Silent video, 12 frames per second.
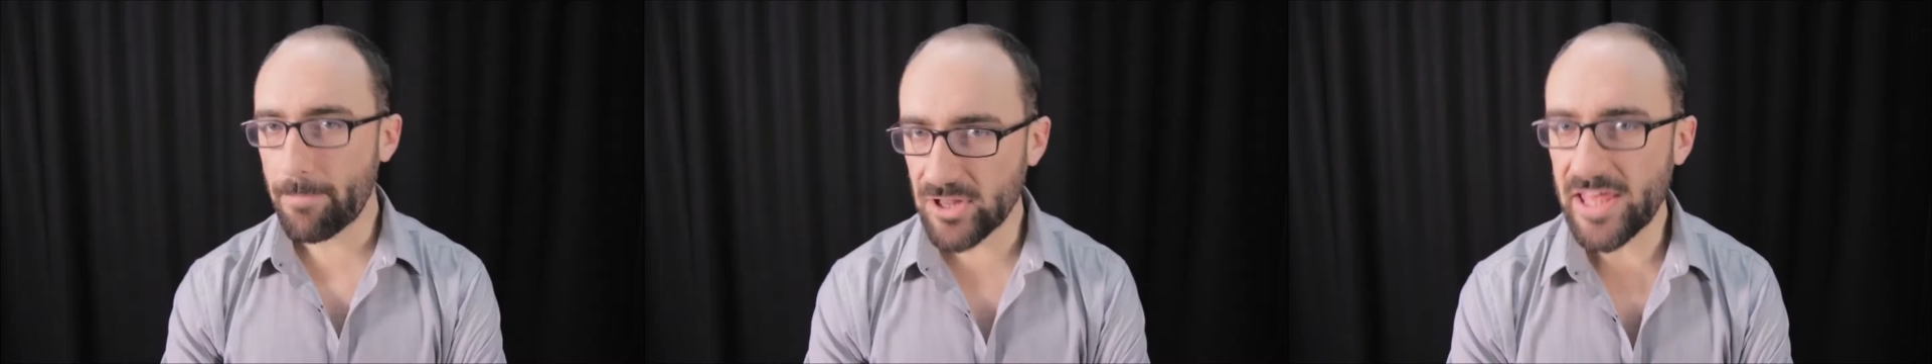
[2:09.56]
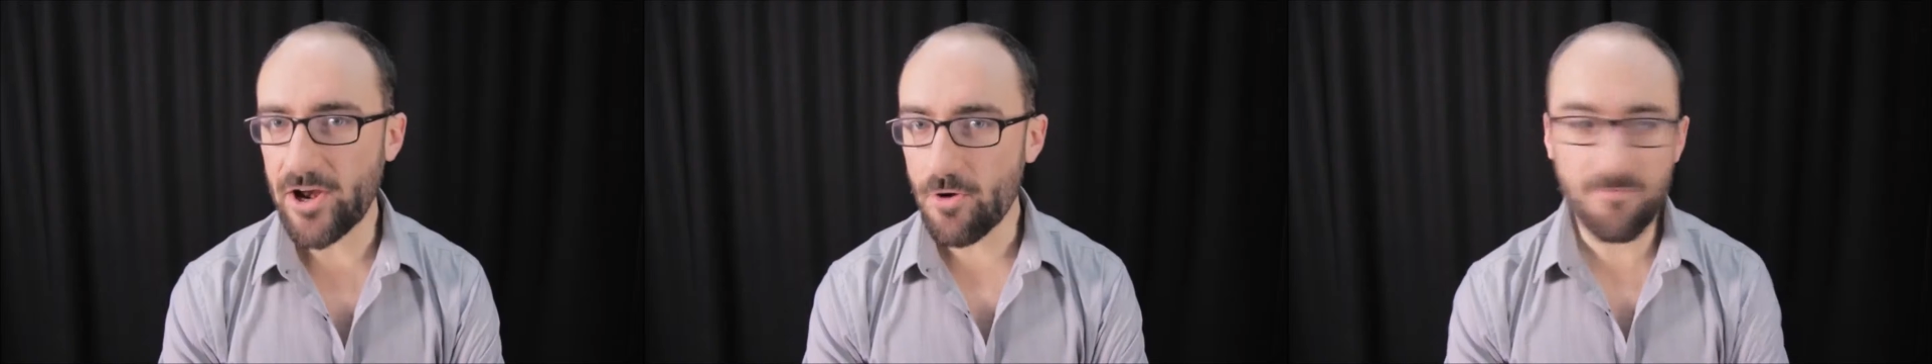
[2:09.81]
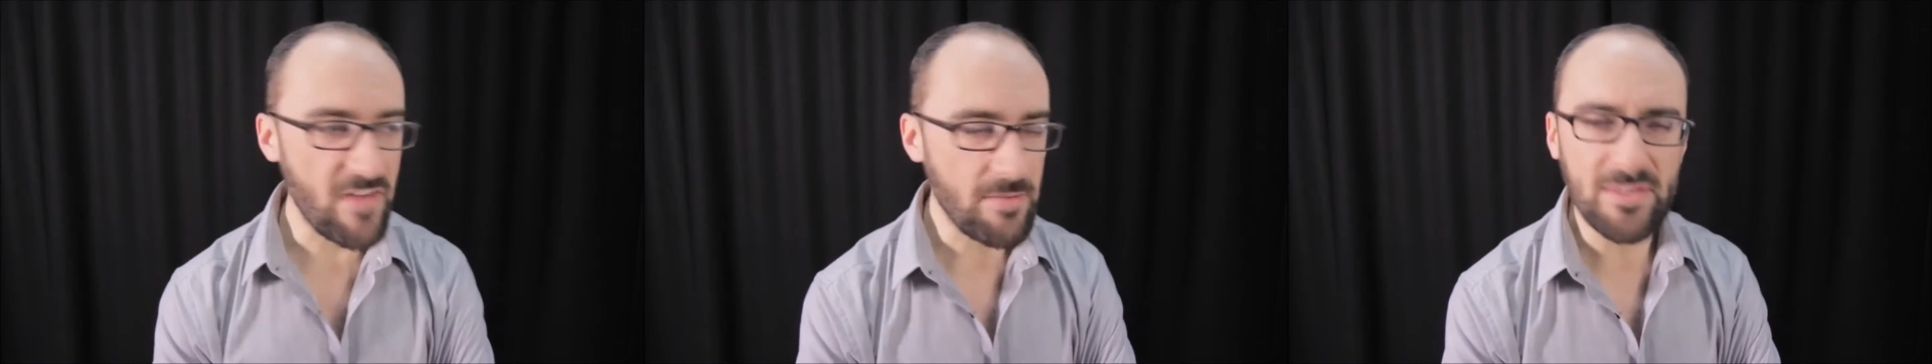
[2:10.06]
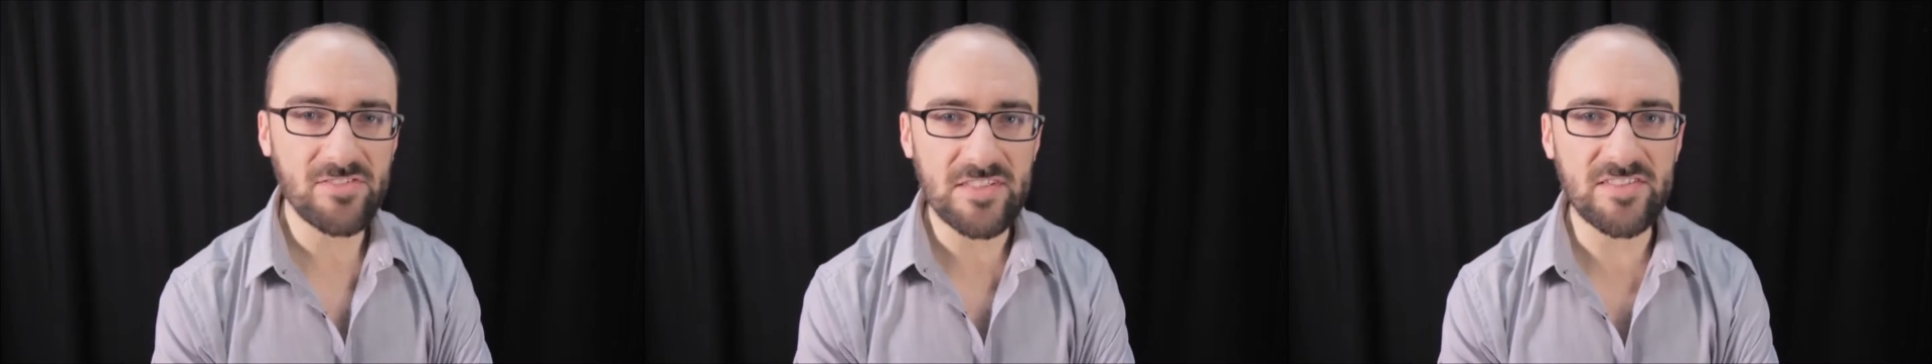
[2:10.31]
Plato
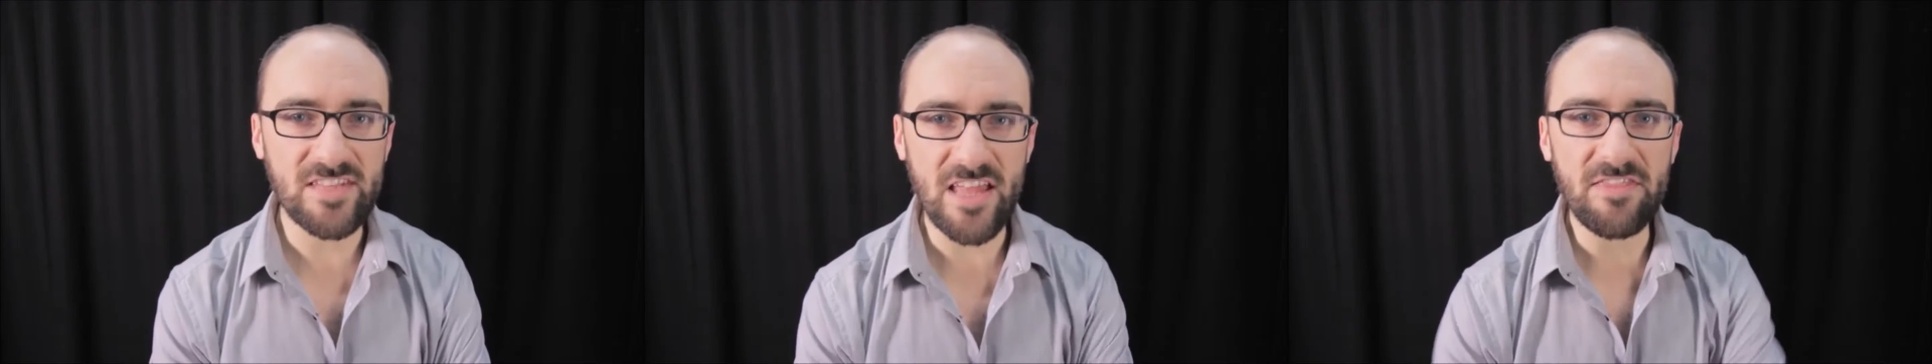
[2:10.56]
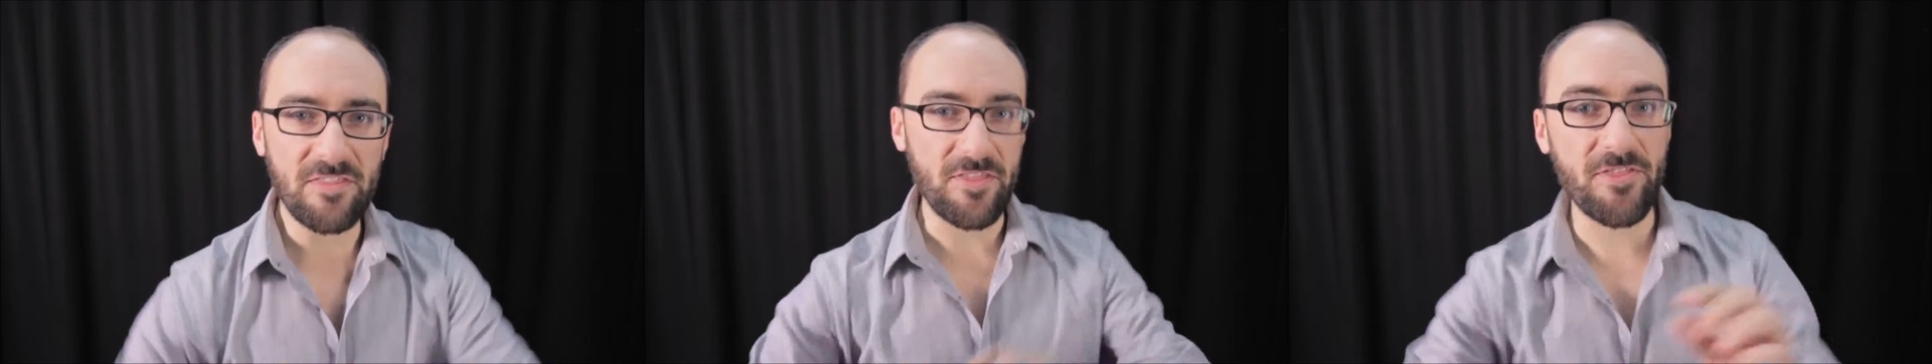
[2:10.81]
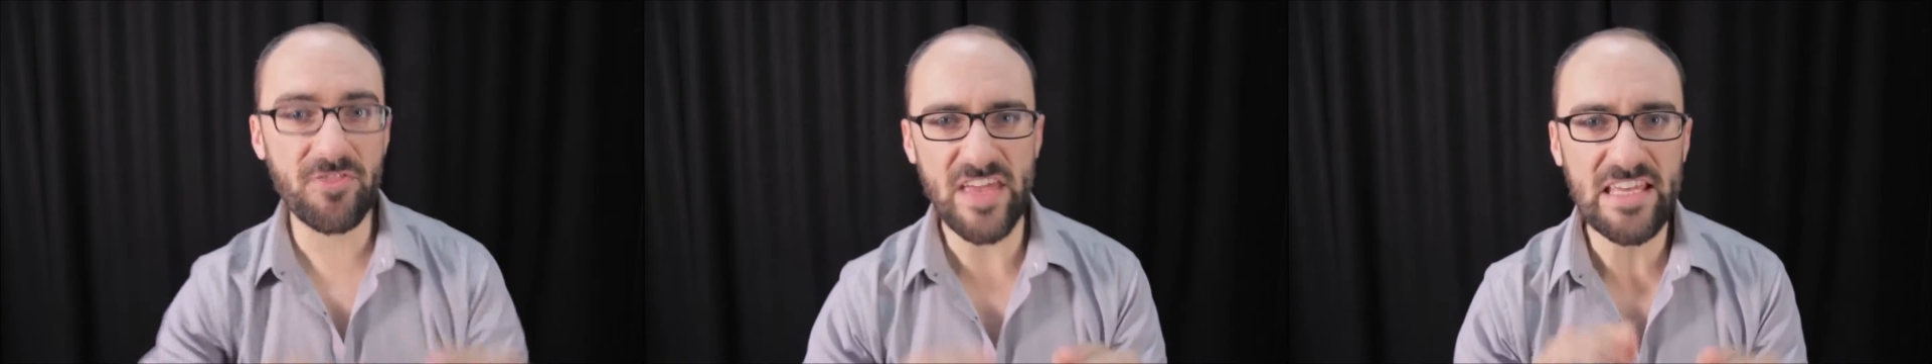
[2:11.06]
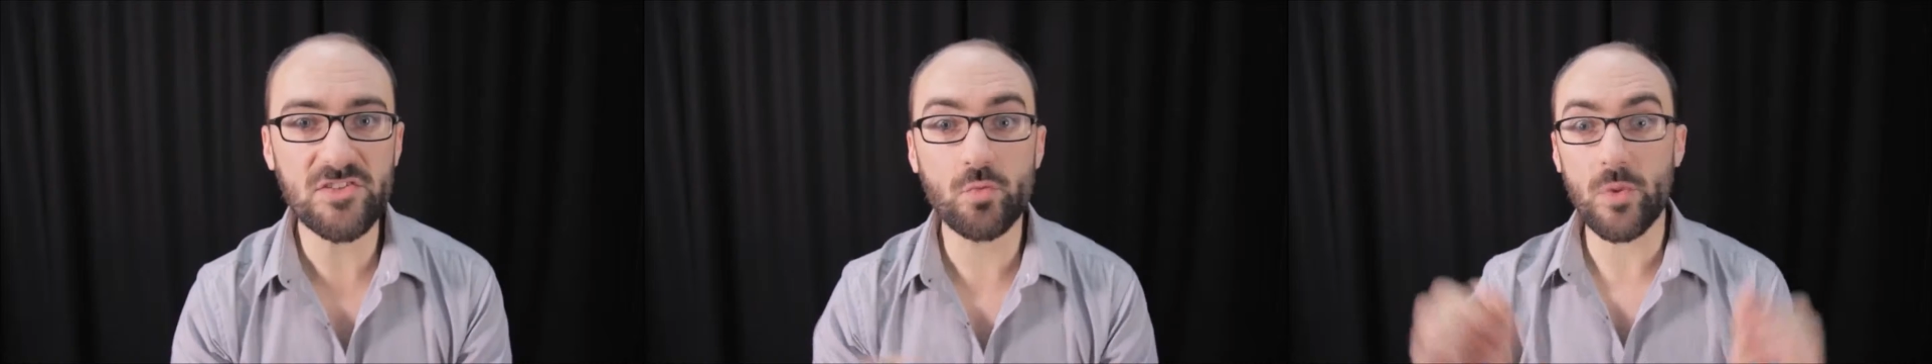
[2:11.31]
famously said that the
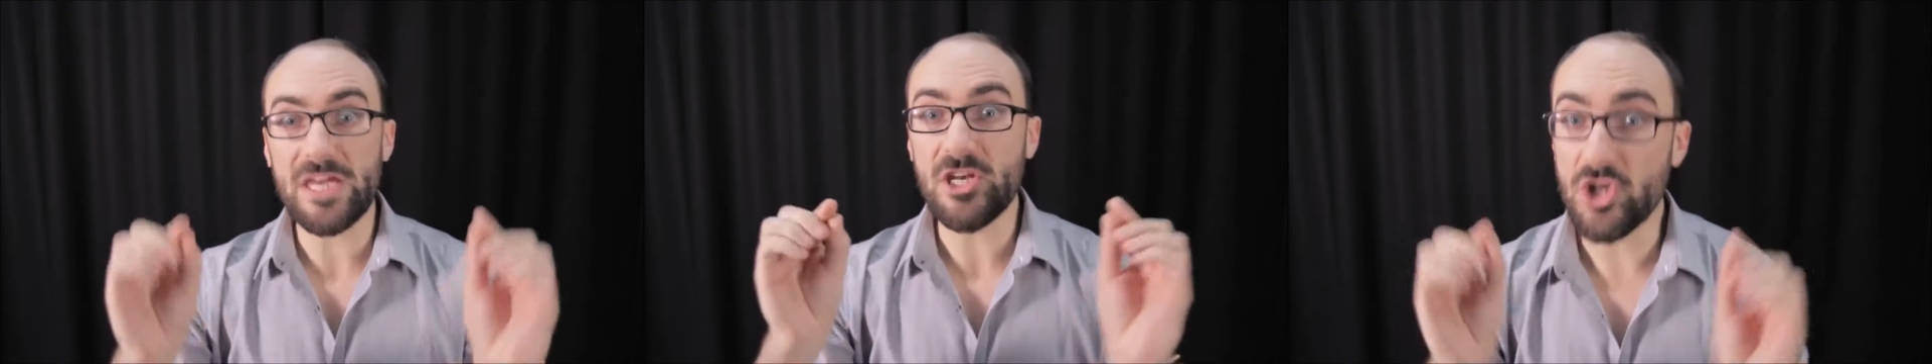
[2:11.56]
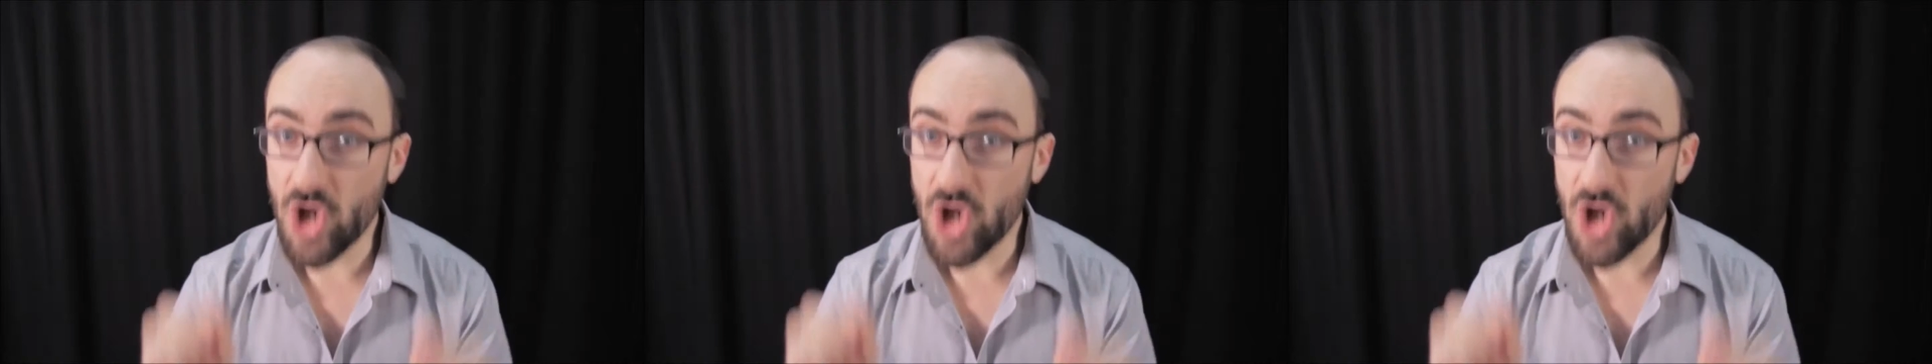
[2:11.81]
things we